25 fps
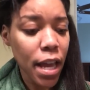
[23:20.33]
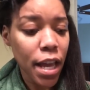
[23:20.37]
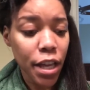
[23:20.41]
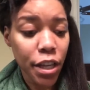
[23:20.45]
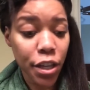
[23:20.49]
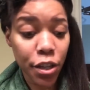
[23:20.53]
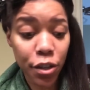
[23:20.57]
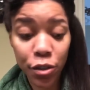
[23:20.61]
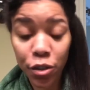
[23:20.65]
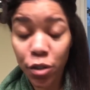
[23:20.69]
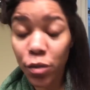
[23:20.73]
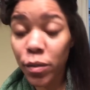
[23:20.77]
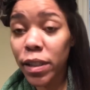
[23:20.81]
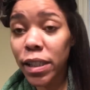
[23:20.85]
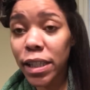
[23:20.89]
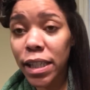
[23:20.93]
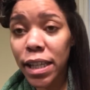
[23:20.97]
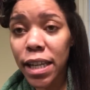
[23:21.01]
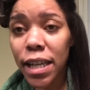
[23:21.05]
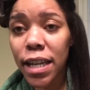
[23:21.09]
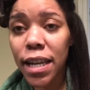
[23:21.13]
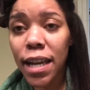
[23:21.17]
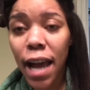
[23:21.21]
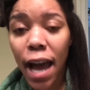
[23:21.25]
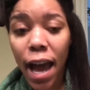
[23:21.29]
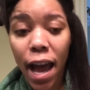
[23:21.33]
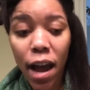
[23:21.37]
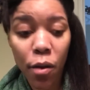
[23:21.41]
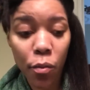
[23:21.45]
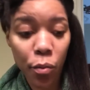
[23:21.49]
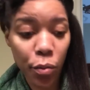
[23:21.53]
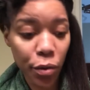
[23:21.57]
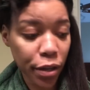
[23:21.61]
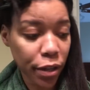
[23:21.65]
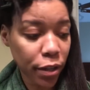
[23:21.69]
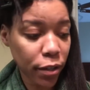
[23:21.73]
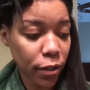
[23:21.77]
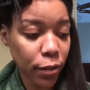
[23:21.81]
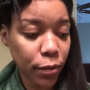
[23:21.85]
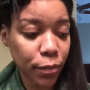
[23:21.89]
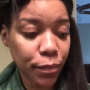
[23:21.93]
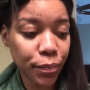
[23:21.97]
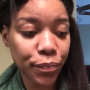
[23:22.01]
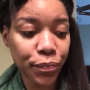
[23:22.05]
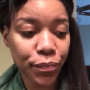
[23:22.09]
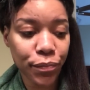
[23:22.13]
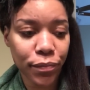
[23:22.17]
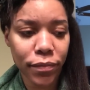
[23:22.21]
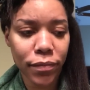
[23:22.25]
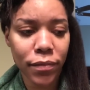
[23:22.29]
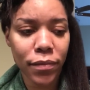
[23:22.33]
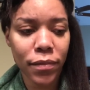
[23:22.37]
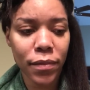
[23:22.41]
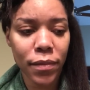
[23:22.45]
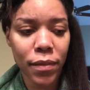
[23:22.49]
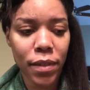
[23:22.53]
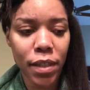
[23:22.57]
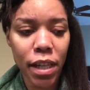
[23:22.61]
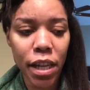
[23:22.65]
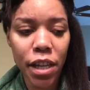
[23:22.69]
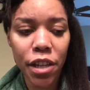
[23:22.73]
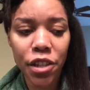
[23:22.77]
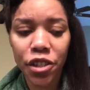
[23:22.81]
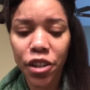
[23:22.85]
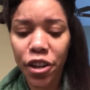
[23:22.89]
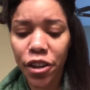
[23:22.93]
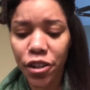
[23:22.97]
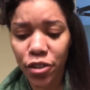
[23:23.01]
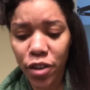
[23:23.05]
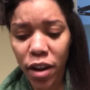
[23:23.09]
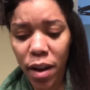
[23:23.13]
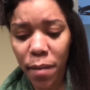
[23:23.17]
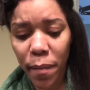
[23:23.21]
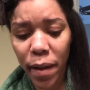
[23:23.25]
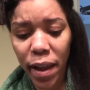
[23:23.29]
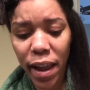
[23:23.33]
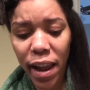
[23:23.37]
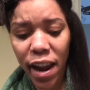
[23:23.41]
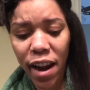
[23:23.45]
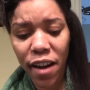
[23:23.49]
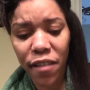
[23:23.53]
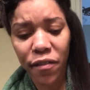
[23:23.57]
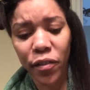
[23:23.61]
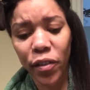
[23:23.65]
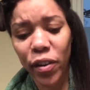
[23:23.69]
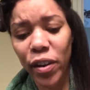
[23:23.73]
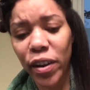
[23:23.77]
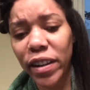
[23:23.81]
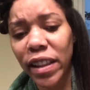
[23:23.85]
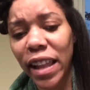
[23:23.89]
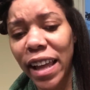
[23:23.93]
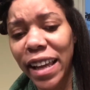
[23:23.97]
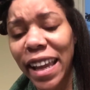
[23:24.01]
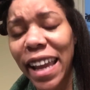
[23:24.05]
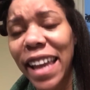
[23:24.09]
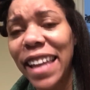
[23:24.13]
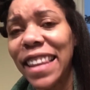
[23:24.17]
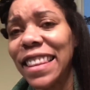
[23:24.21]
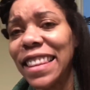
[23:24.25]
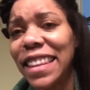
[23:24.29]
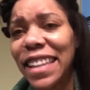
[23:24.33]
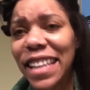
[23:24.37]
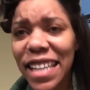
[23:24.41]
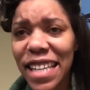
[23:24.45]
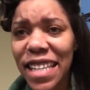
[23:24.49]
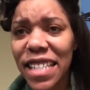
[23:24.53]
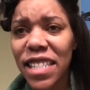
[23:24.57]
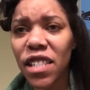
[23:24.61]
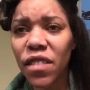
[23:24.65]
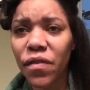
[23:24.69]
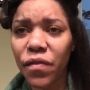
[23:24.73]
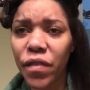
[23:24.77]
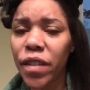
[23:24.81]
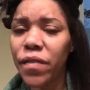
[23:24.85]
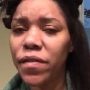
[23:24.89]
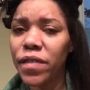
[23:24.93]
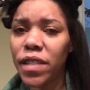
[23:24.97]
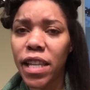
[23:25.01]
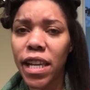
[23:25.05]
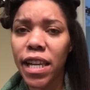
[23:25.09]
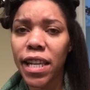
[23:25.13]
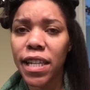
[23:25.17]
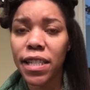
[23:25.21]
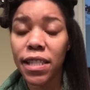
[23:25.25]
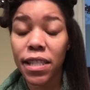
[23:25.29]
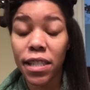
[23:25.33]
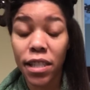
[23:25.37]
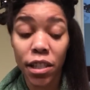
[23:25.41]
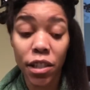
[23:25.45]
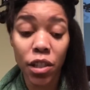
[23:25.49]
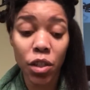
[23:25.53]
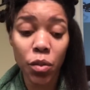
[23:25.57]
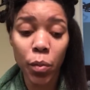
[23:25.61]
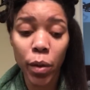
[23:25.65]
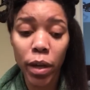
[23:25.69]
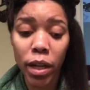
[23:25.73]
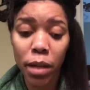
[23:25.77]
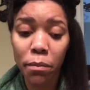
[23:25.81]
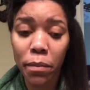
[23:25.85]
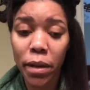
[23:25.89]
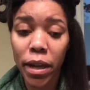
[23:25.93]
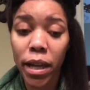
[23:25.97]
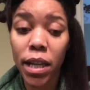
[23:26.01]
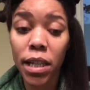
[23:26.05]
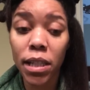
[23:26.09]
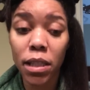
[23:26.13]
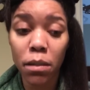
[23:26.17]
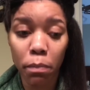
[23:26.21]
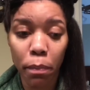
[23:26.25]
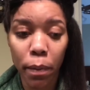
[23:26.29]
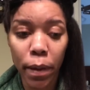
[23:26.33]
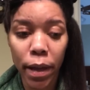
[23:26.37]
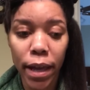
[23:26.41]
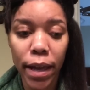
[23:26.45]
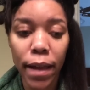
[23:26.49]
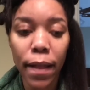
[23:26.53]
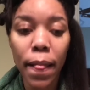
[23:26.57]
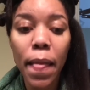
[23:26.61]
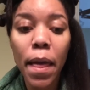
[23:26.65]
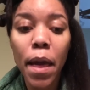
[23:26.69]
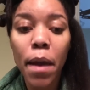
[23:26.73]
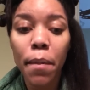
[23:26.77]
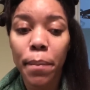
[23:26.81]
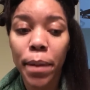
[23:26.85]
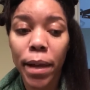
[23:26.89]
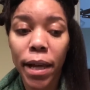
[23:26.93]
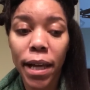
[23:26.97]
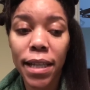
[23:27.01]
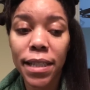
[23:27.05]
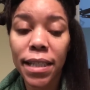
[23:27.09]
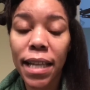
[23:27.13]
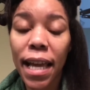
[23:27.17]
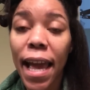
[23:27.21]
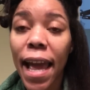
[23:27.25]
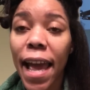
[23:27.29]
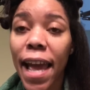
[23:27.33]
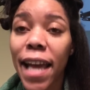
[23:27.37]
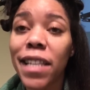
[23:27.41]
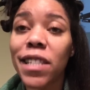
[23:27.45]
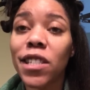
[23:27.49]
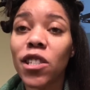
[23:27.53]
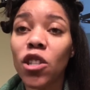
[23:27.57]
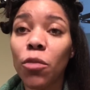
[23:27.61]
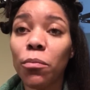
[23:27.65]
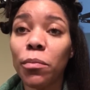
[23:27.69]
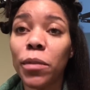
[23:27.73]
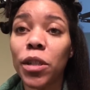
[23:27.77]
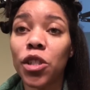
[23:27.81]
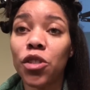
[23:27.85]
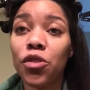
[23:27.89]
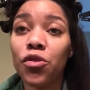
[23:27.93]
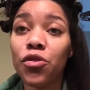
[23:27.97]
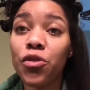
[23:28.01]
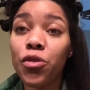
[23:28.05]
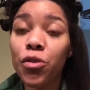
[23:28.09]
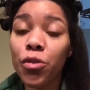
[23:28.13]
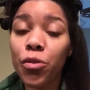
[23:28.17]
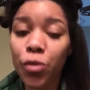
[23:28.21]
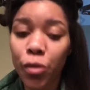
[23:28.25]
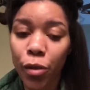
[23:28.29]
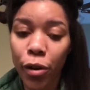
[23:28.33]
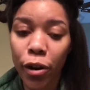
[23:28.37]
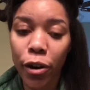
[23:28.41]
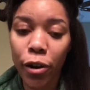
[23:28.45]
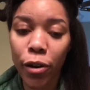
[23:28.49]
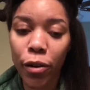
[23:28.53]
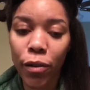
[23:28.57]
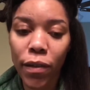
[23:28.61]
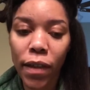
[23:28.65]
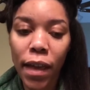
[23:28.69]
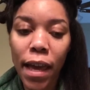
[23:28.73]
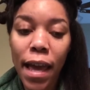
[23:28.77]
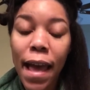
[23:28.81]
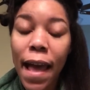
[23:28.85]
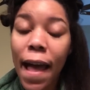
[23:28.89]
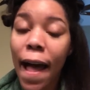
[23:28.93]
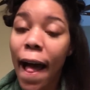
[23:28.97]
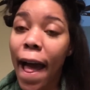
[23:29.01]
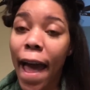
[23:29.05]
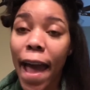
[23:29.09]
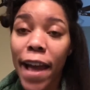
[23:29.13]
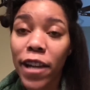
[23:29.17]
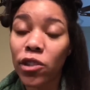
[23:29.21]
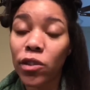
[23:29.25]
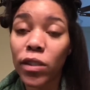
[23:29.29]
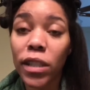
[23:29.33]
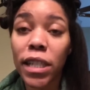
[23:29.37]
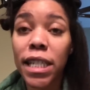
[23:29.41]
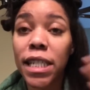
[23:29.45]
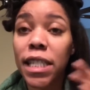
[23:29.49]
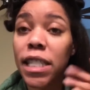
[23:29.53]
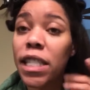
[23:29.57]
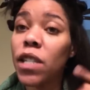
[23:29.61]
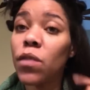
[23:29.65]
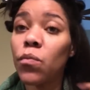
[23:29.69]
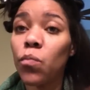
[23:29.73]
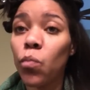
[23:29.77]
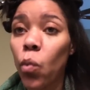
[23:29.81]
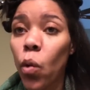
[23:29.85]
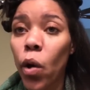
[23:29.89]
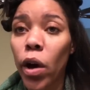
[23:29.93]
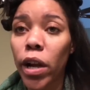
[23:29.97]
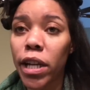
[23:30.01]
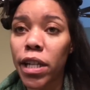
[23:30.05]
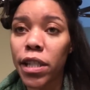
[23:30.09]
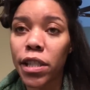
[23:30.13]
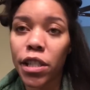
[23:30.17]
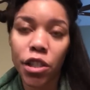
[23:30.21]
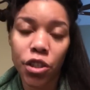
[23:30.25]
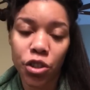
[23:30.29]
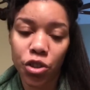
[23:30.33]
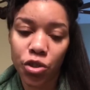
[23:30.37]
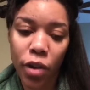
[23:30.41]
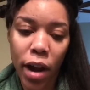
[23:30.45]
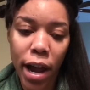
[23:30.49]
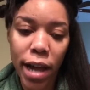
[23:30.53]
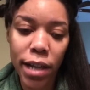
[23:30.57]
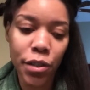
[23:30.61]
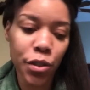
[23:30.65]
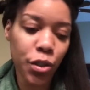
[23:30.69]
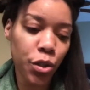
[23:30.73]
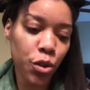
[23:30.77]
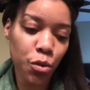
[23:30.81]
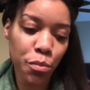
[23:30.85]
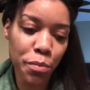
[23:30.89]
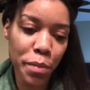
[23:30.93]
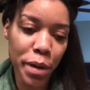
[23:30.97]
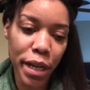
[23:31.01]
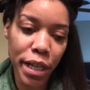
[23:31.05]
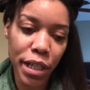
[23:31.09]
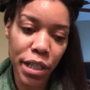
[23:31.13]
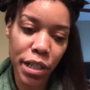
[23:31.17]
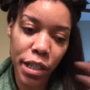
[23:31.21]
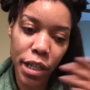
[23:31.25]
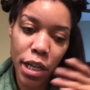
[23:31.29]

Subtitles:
Usually I will t-shirt dry my hair for like at least 15 to 20 minutes, but because I had so much new growth, I actually didn't want it to dry too much.